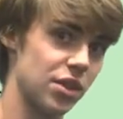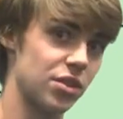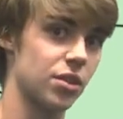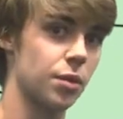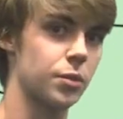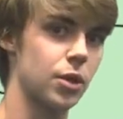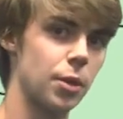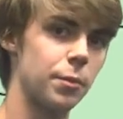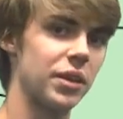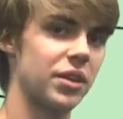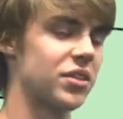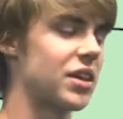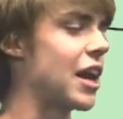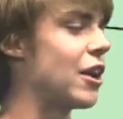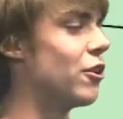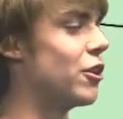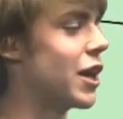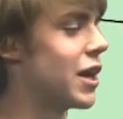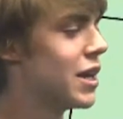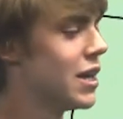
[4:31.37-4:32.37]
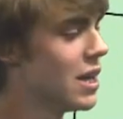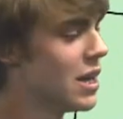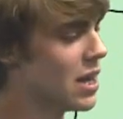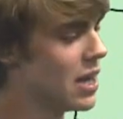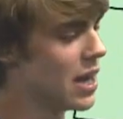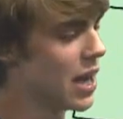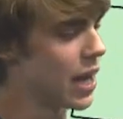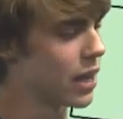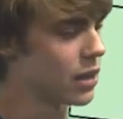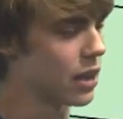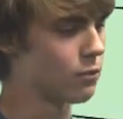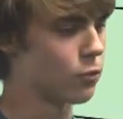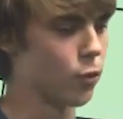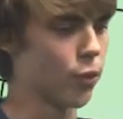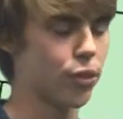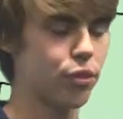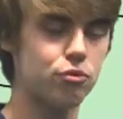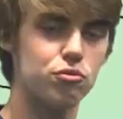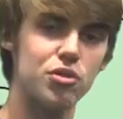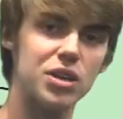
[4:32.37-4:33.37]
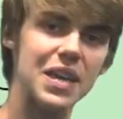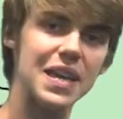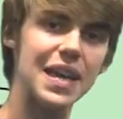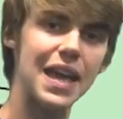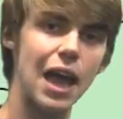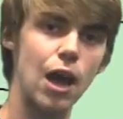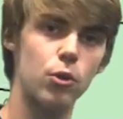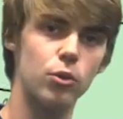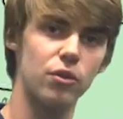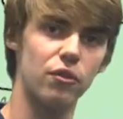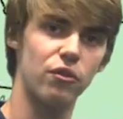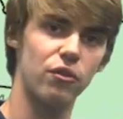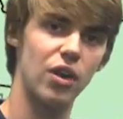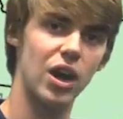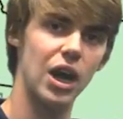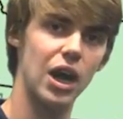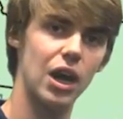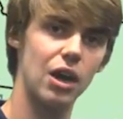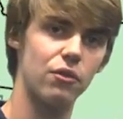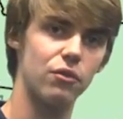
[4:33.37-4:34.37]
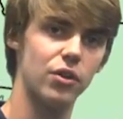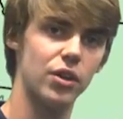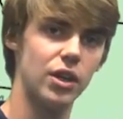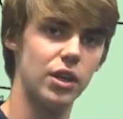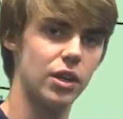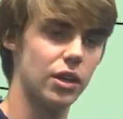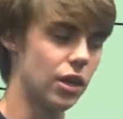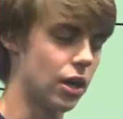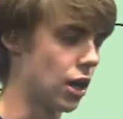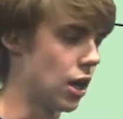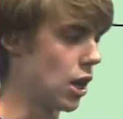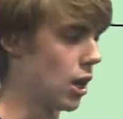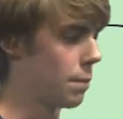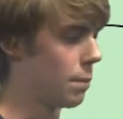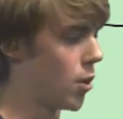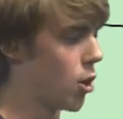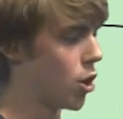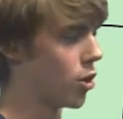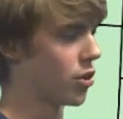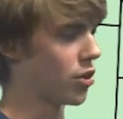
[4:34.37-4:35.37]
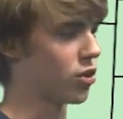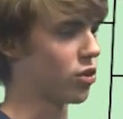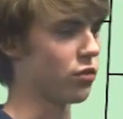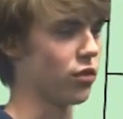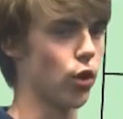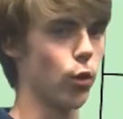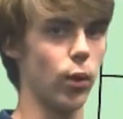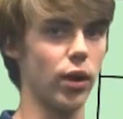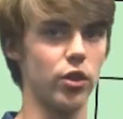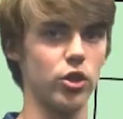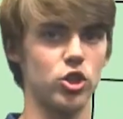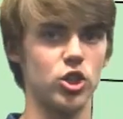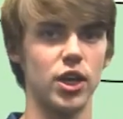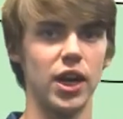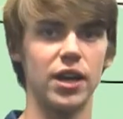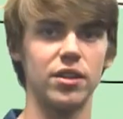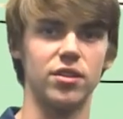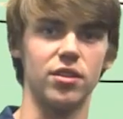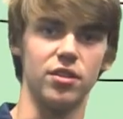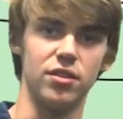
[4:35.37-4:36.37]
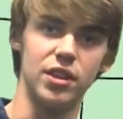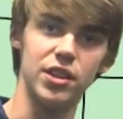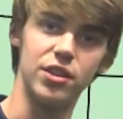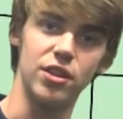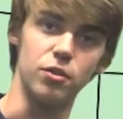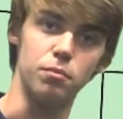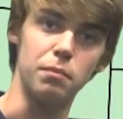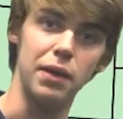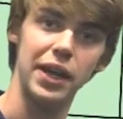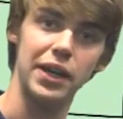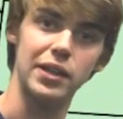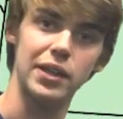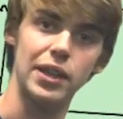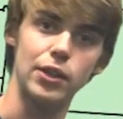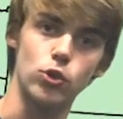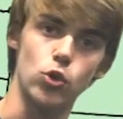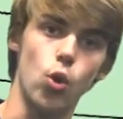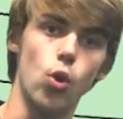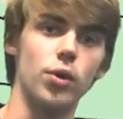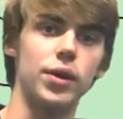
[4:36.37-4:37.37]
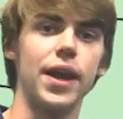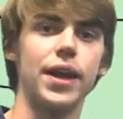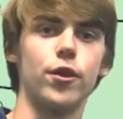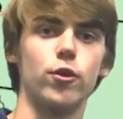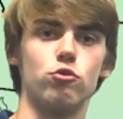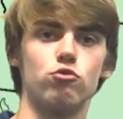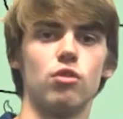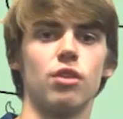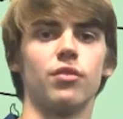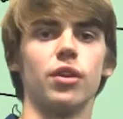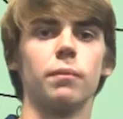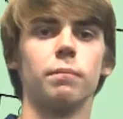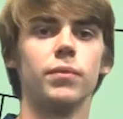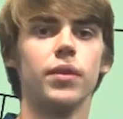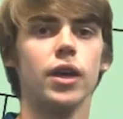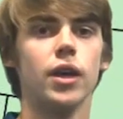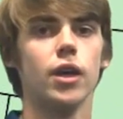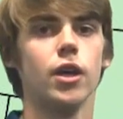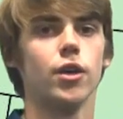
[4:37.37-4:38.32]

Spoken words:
upcoming Saturday, a level 3 out of 5 on the severe weather chances, this is mainly tornado driven.